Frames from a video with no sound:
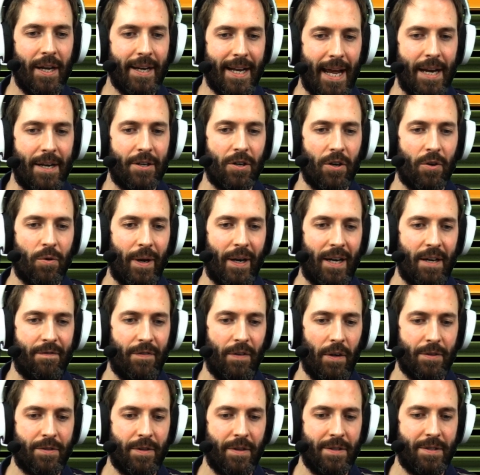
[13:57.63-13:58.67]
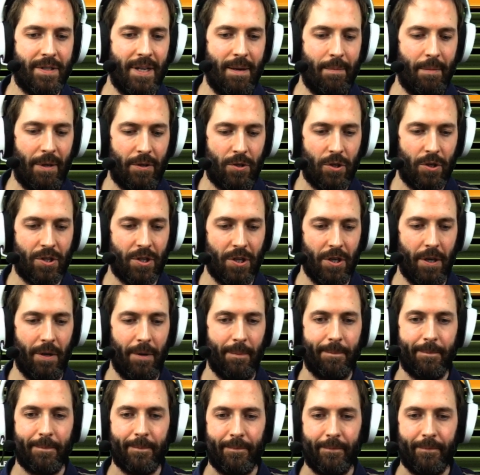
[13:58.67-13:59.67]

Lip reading: again, can quickly falter this demon. Good to know.